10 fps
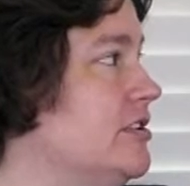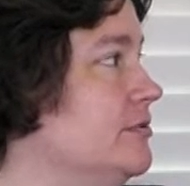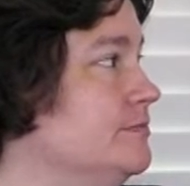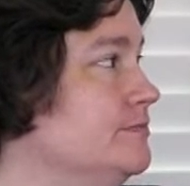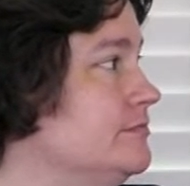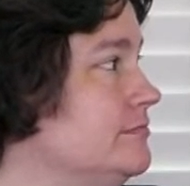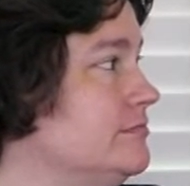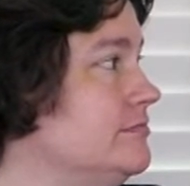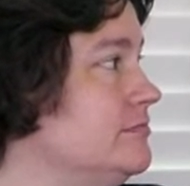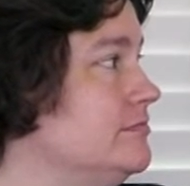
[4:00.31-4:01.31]

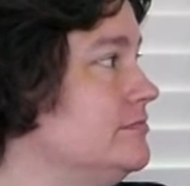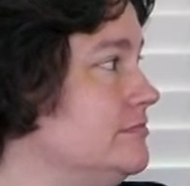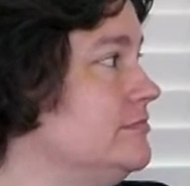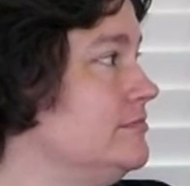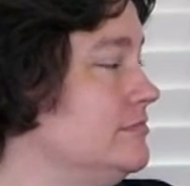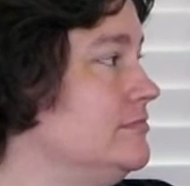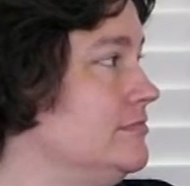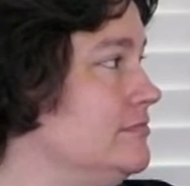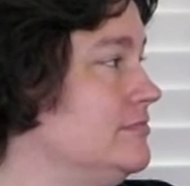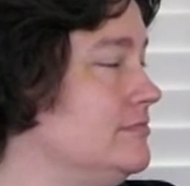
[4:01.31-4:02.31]

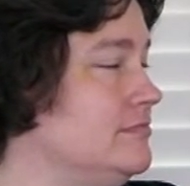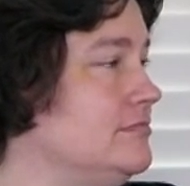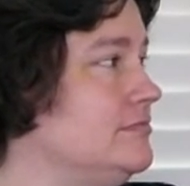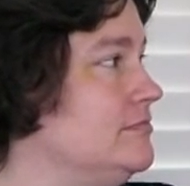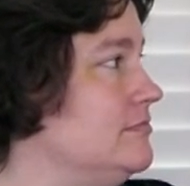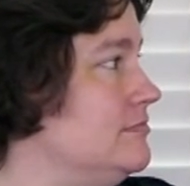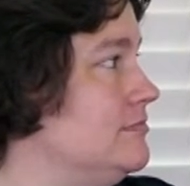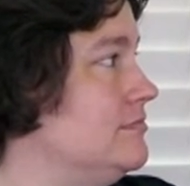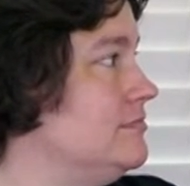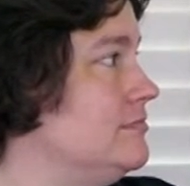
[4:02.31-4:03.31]

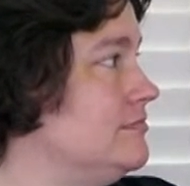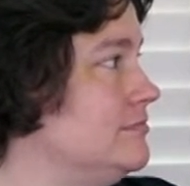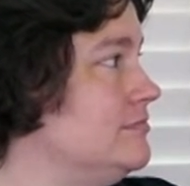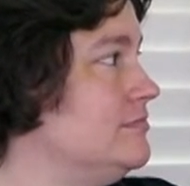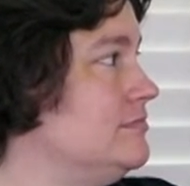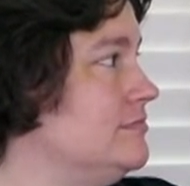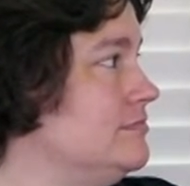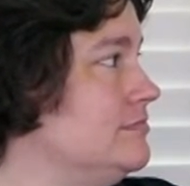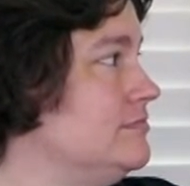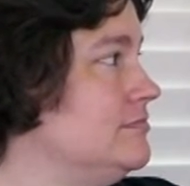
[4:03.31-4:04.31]

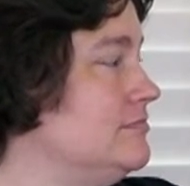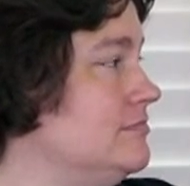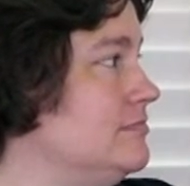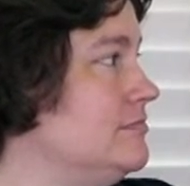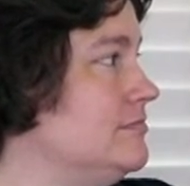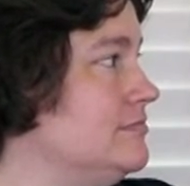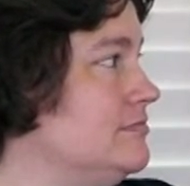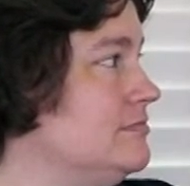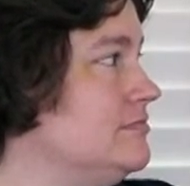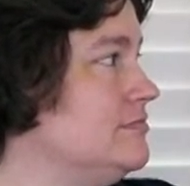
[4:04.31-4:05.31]

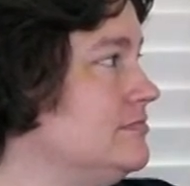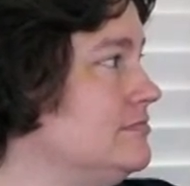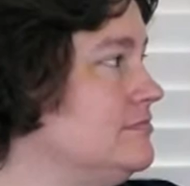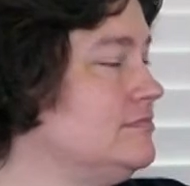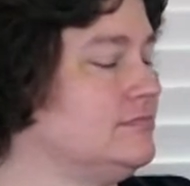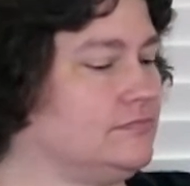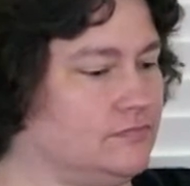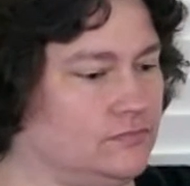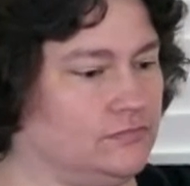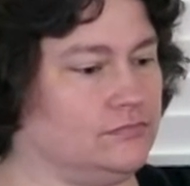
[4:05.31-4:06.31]

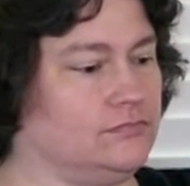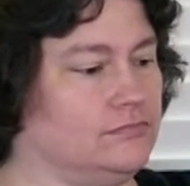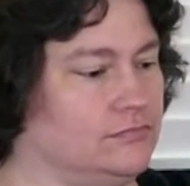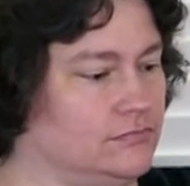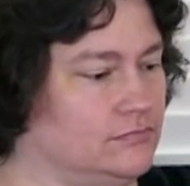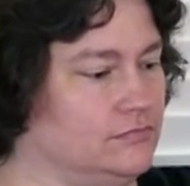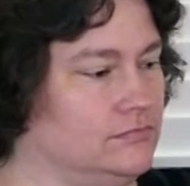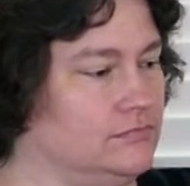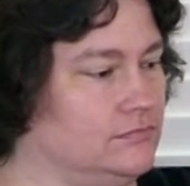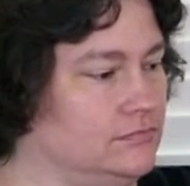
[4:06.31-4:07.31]
(not speaking)